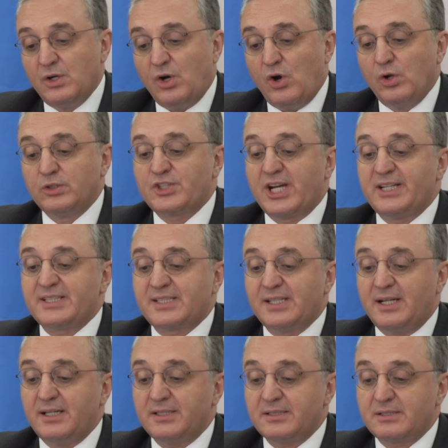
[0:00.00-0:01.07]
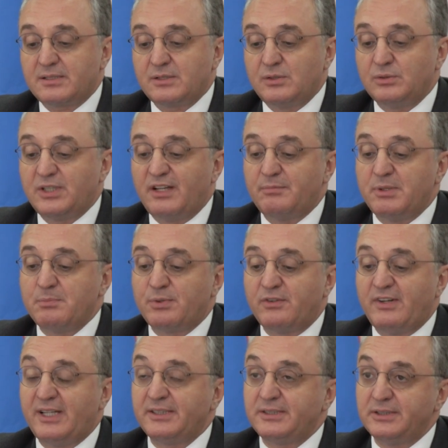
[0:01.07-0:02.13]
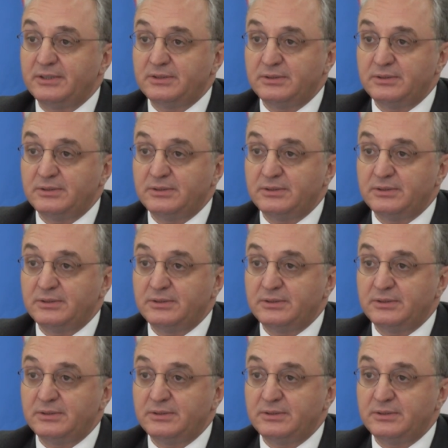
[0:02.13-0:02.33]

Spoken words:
All genocides could have been prevented,